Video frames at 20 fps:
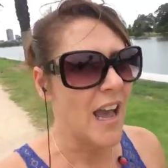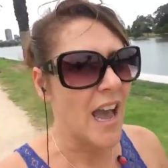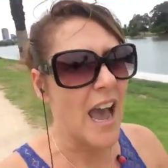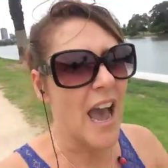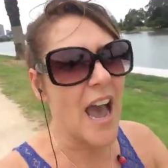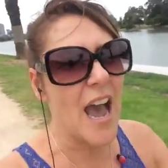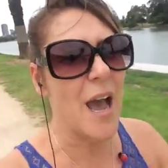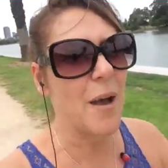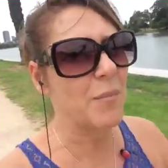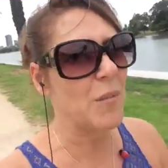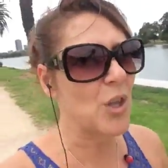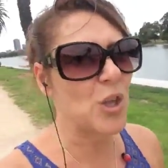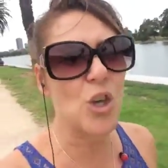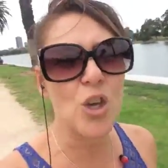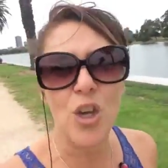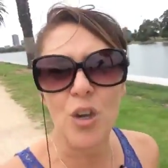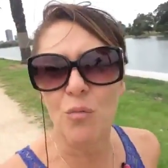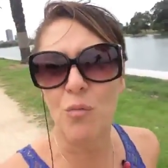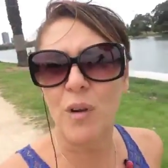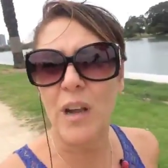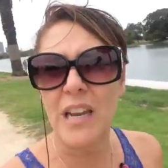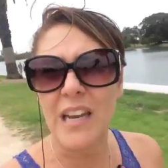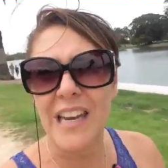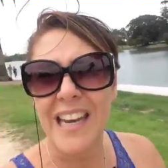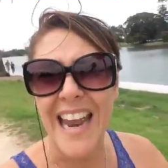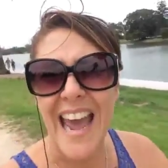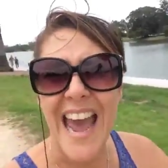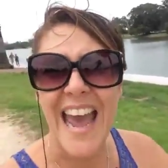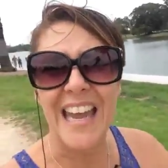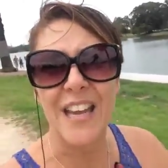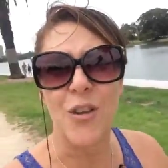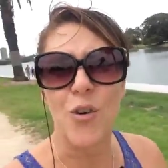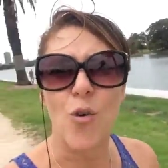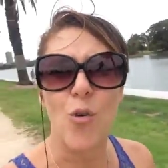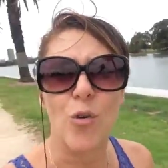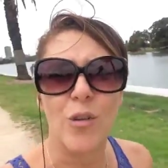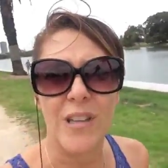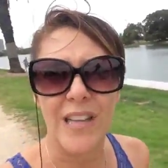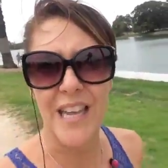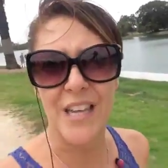um, you can read it at
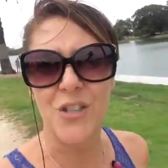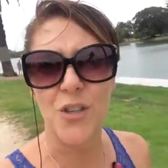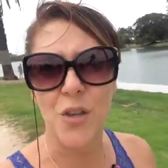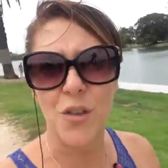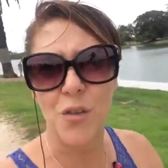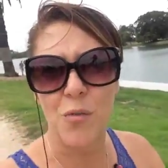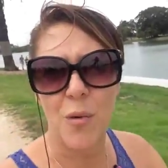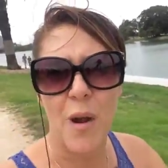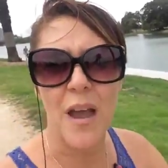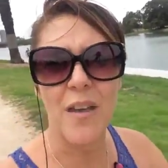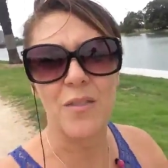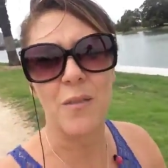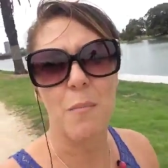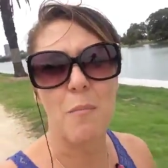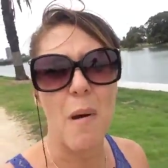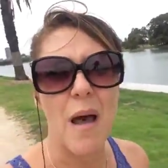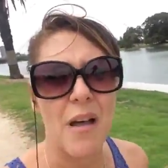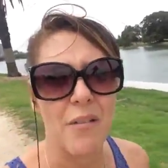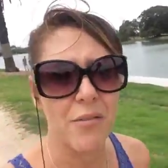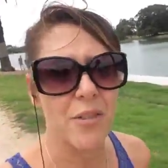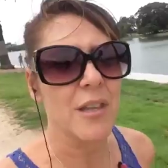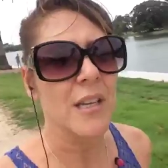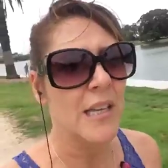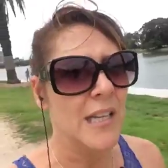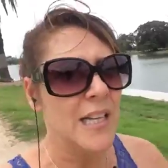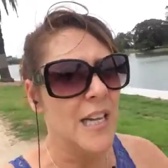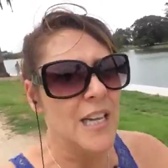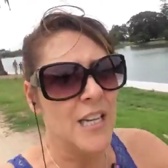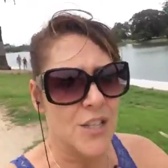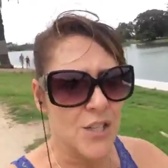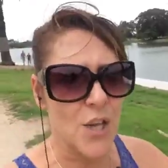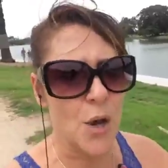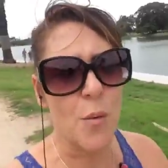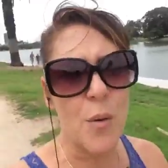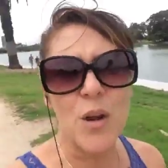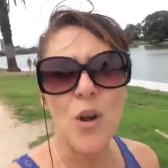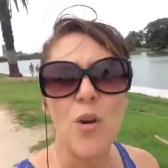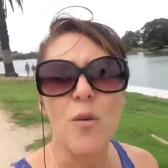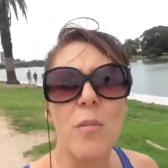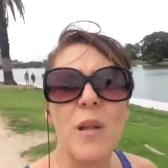your leisure throughout the month. So
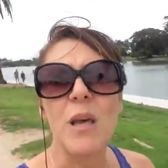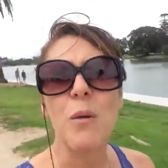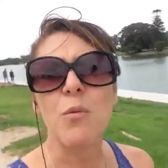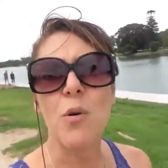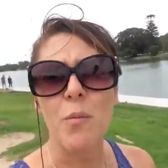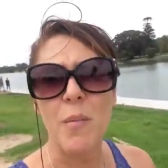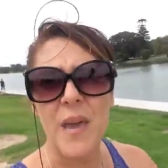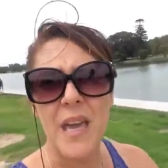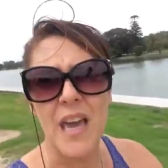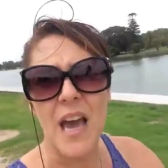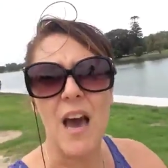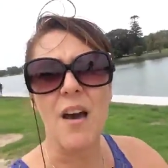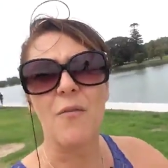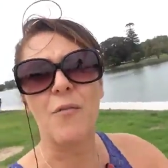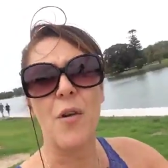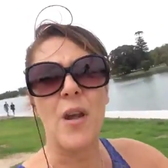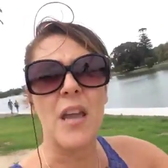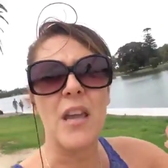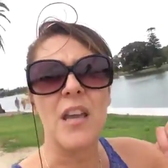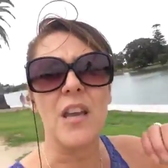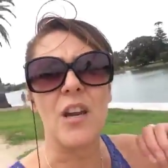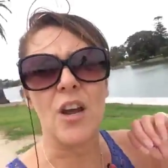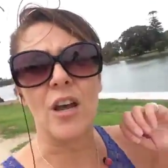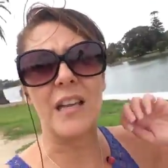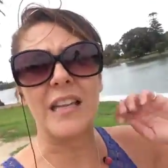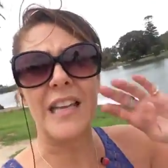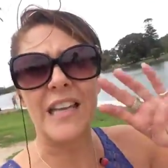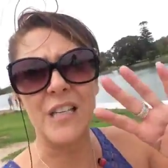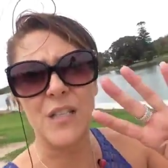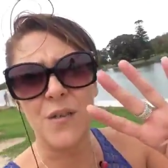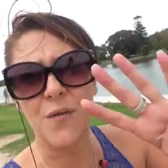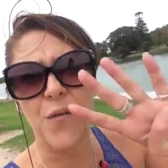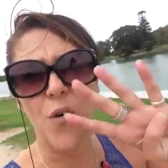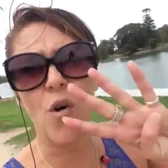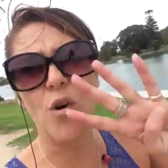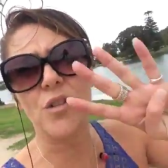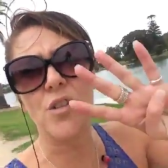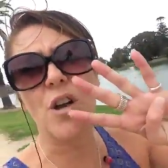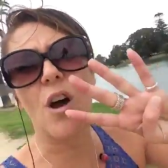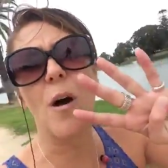we normally will be covering, you know, at least
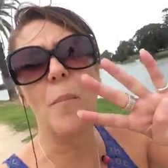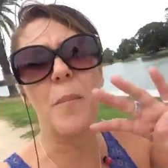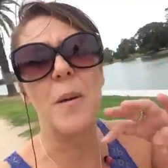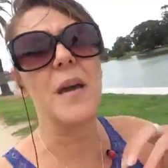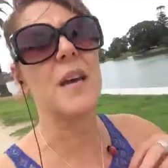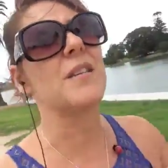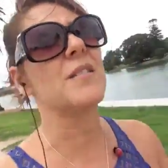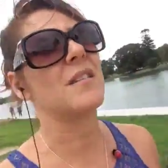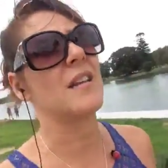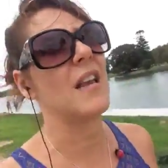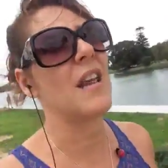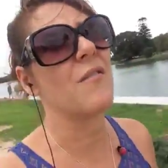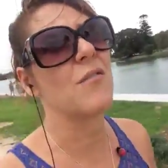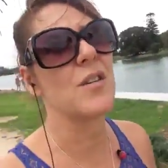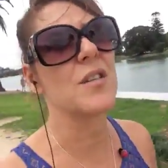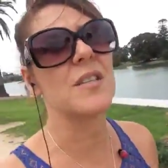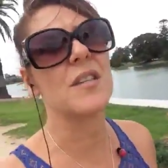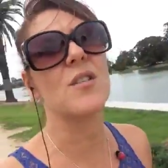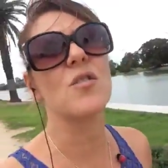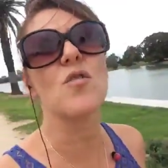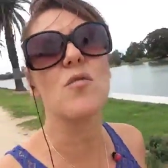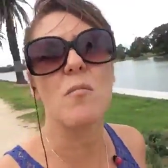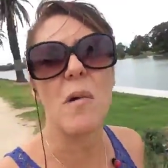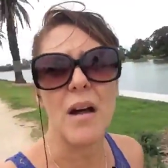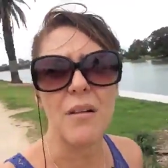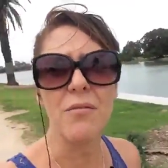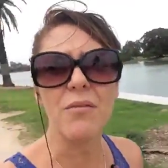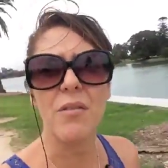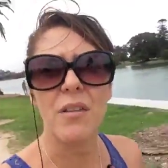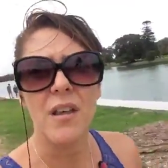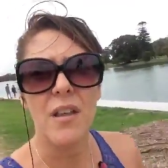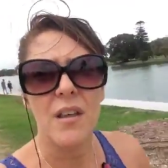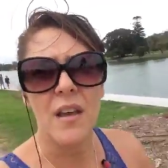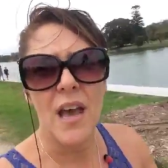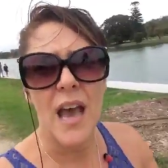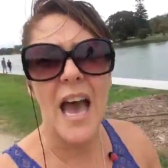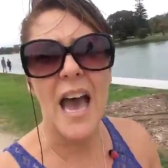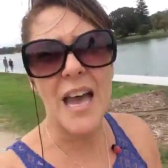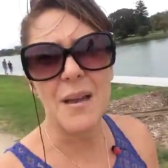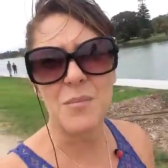four topics in every single month.
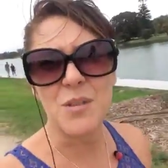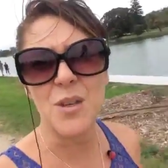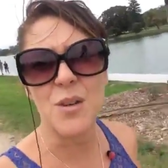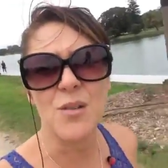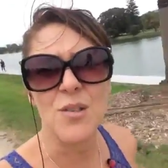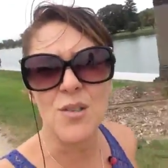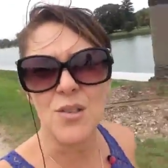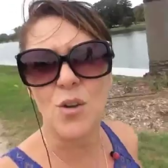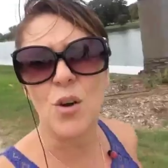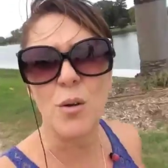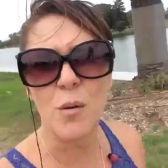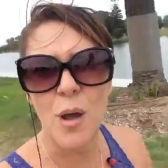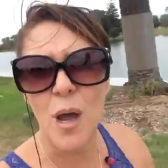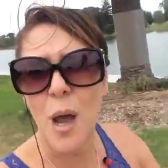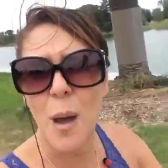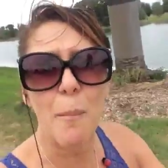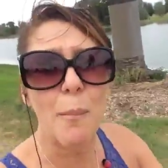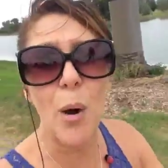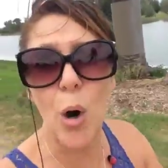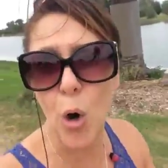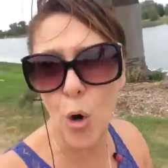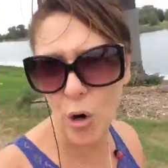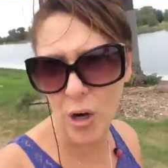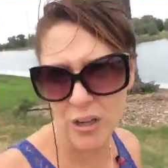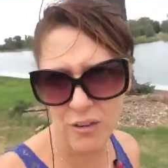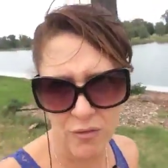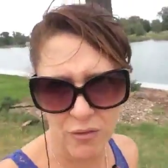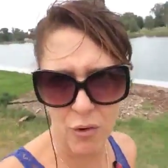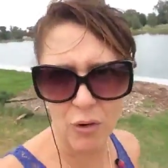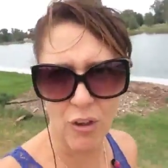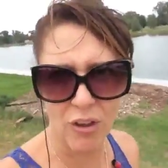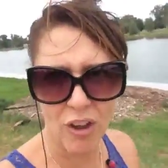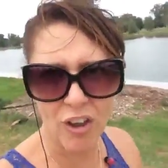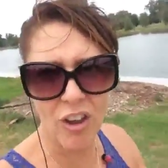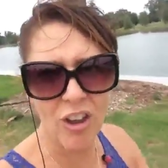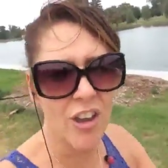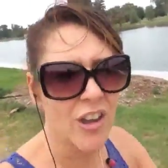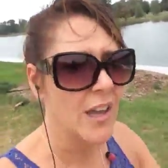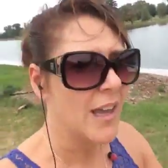Um, so it's not boring for you.